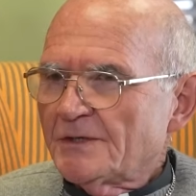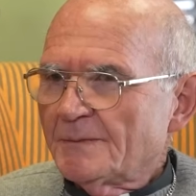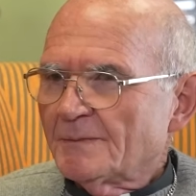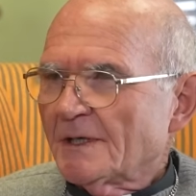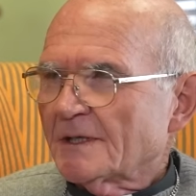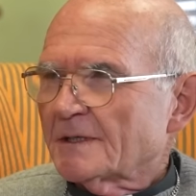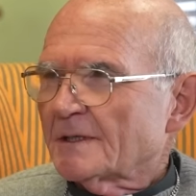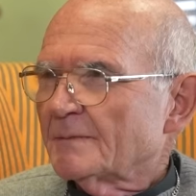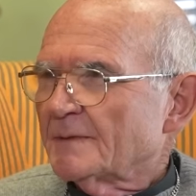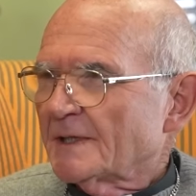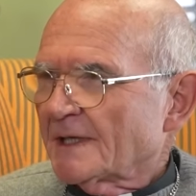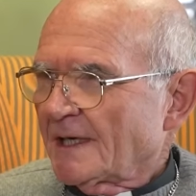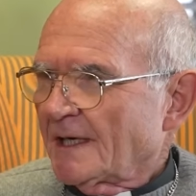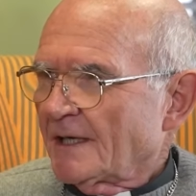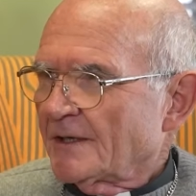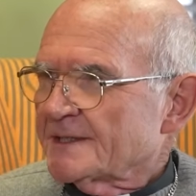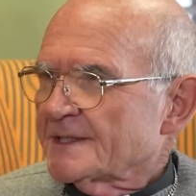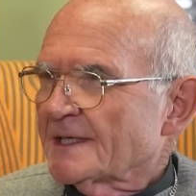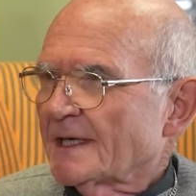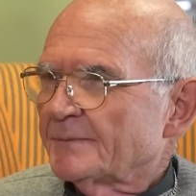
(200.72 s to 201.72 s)
remarkable
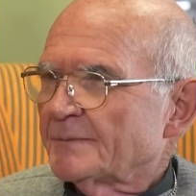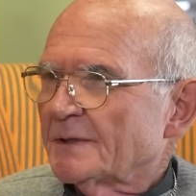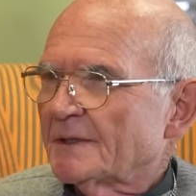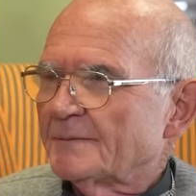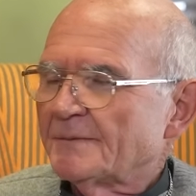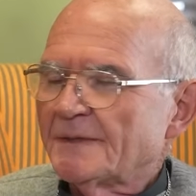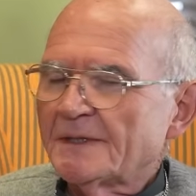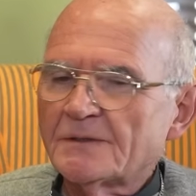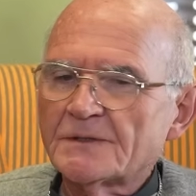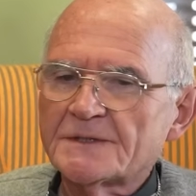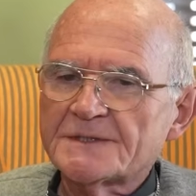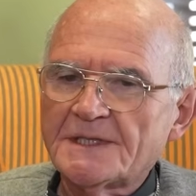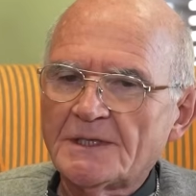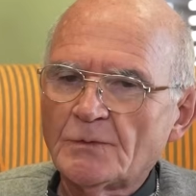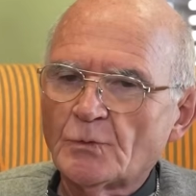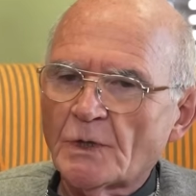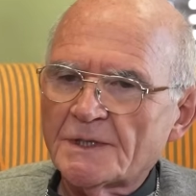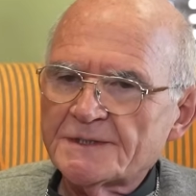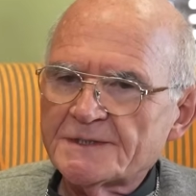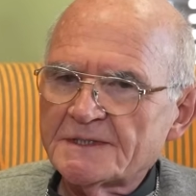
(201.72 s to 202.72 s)
how it happened, because he
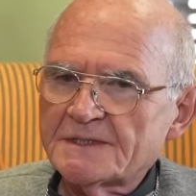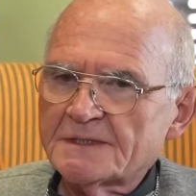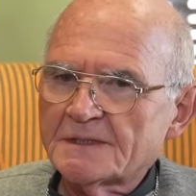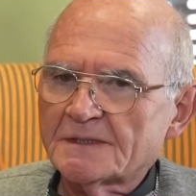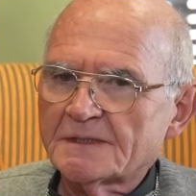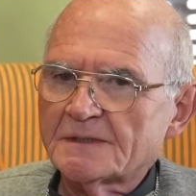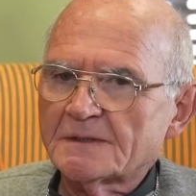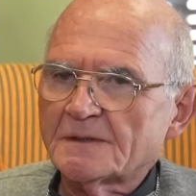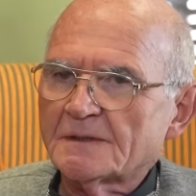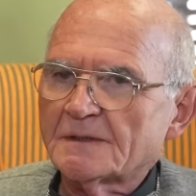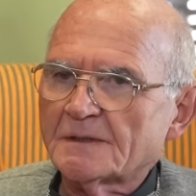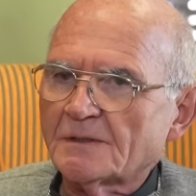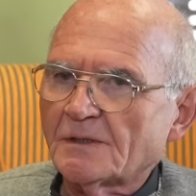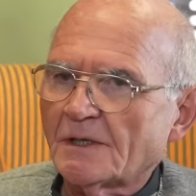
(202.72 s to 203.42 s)
wasn't a